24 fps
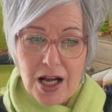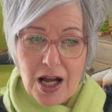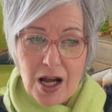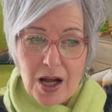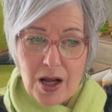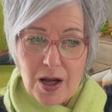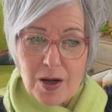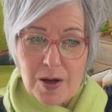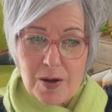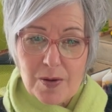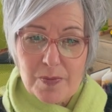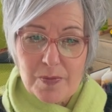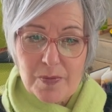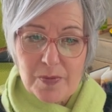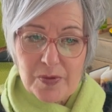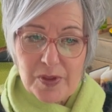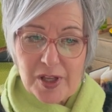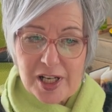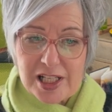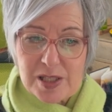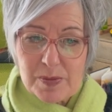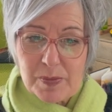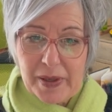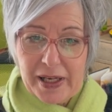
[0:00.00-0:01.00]
Um,
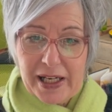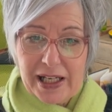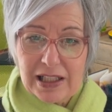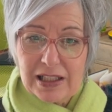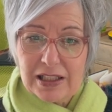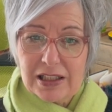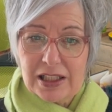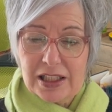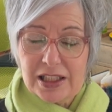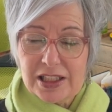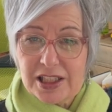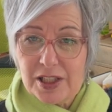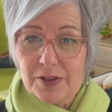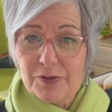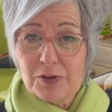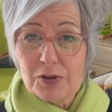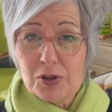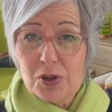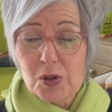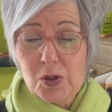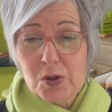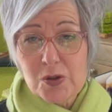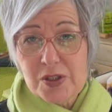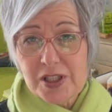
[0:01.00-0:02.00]
there's been
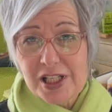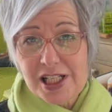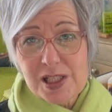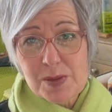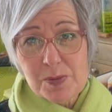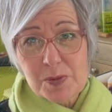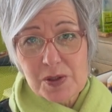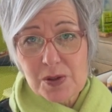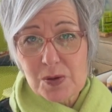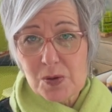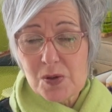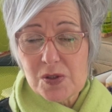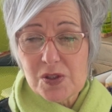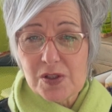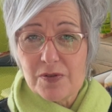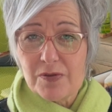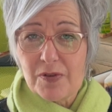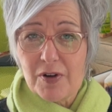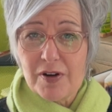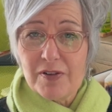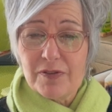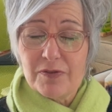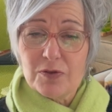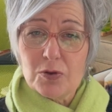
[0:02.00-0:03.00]
difficulties, but also
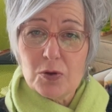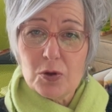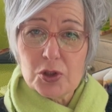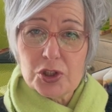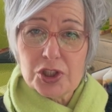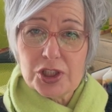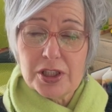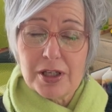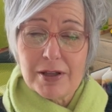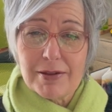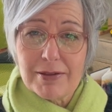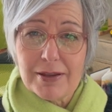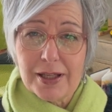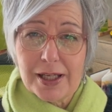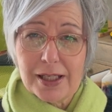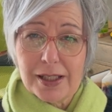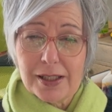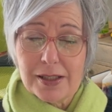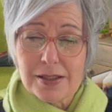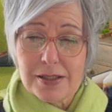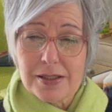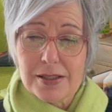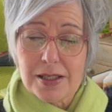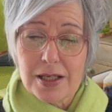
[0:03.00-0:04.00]
very fortunate
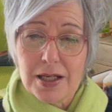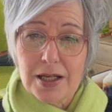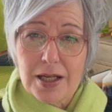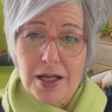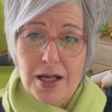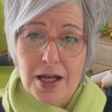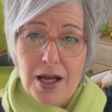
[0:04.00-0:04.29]
things.